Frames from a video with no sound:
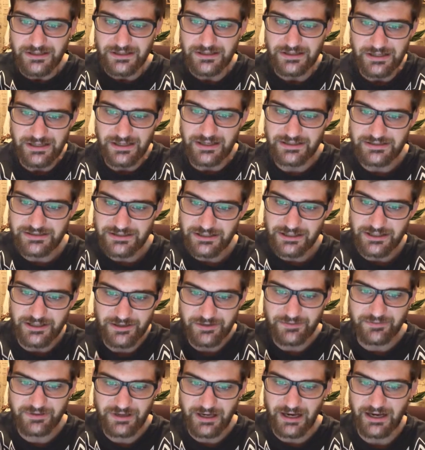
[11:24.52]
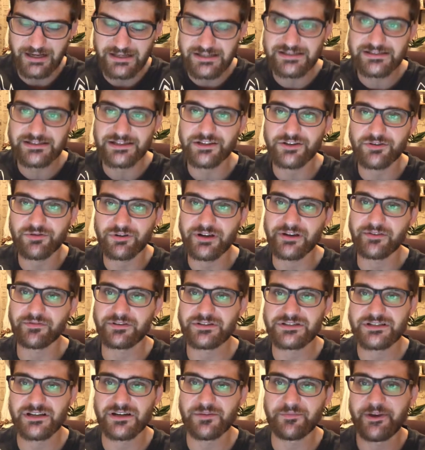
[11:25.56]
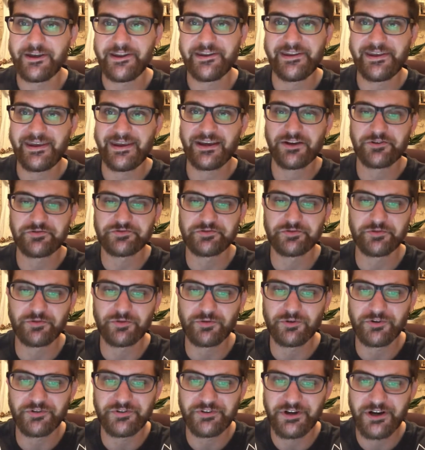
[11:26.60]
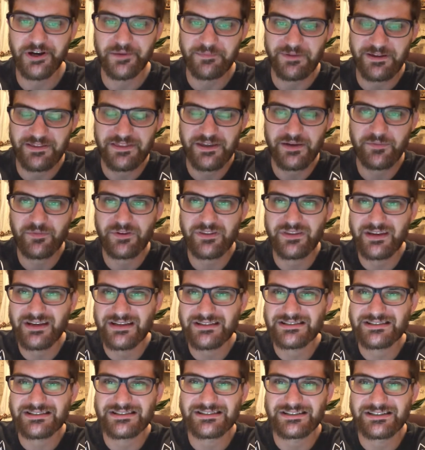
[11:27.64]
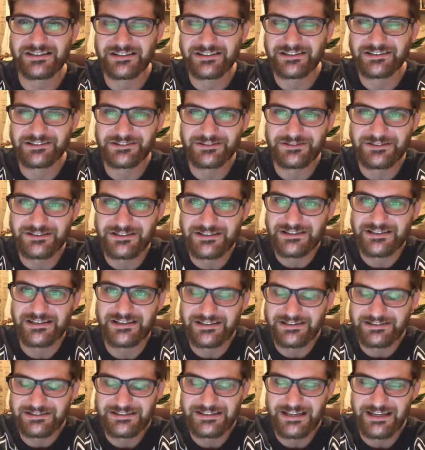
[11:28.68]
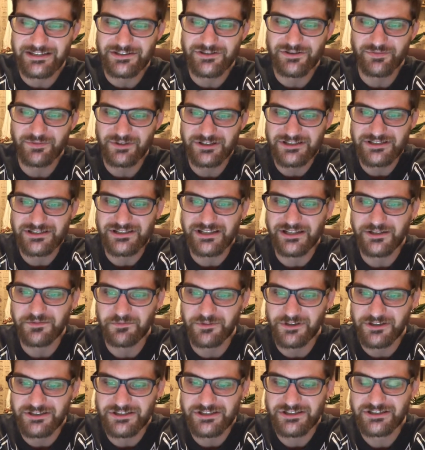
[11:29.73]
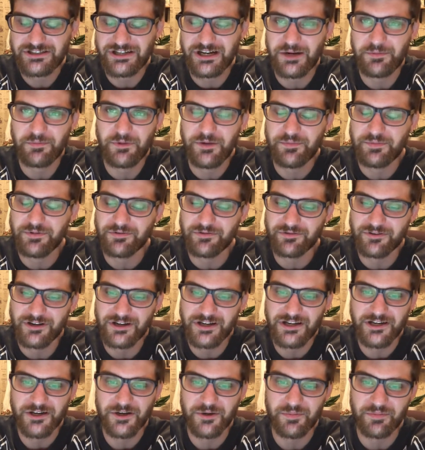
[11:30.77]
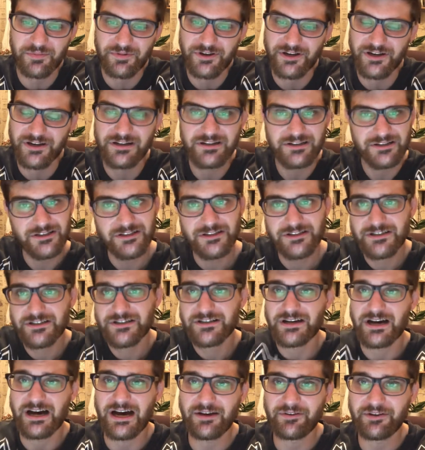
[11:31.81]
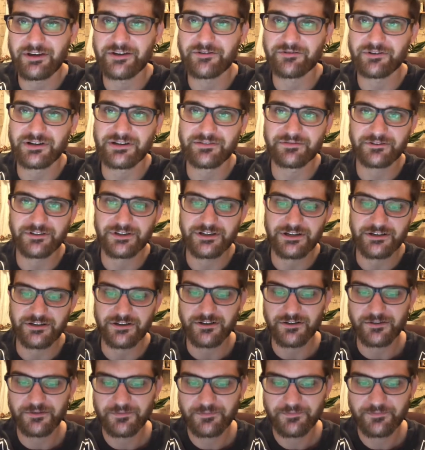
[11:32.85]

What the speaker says: And I just think Gravely's going to maintain control the whole time. I think Maness is going to just take too much damage. I might be wrong here, but I like Gravely here.